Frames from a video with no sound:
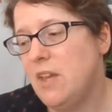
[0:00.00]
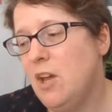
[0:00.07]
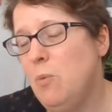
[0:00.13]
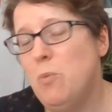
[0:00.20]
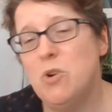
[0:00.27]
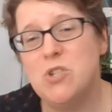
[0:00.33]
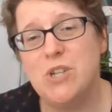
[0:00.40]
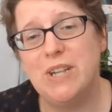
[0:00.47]

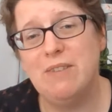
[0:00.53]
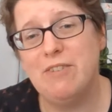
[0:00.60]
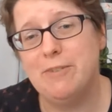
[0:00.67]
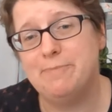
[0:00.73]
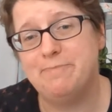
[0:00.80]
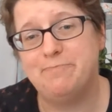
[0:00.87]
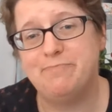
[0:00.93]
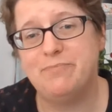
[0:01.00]
And what do you give
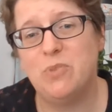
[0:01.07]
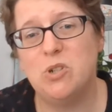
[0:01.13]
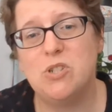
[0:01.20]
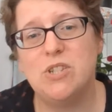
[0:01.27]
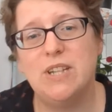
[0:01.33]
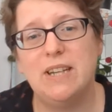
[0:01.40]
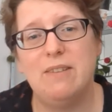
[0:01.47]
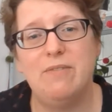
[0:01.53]
her? What
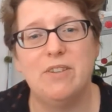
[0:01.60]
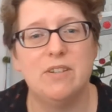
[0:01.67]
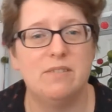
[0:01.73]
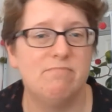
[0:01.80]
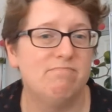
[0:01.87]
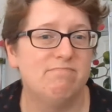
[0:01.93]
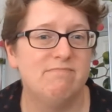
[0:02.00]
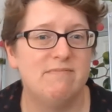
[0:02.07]
do you give a
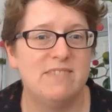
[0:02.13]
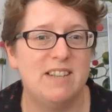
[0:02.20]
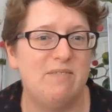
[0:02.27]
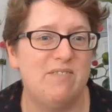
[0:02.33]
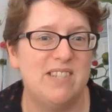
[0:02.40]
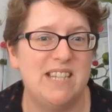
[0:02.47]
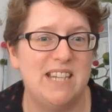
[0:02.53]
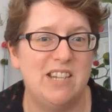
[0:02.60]

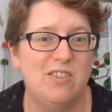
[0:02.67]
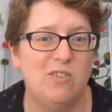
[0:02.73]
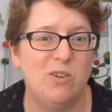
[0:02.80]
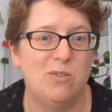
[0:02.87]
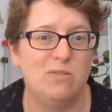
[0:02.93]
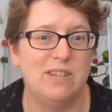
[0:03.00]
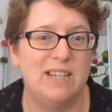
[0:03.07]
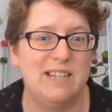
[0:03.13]

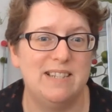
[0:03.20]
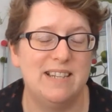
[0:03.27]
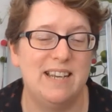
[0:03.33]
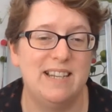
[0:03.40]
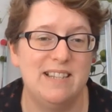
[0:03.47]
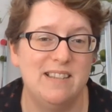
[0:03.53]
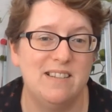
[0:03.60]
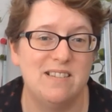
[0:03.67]
17-year-old these
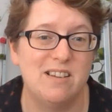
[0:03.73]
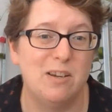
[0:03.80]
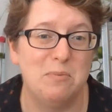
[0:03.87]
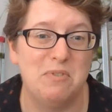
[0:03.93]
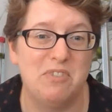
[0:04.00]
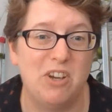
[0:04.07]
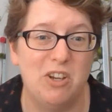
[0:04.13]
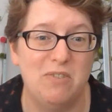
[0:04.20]
days in the
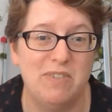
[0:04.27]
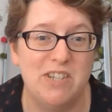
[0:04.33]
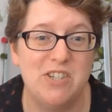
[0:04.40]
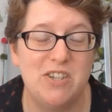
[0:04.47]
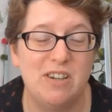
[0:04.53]
time of COVID.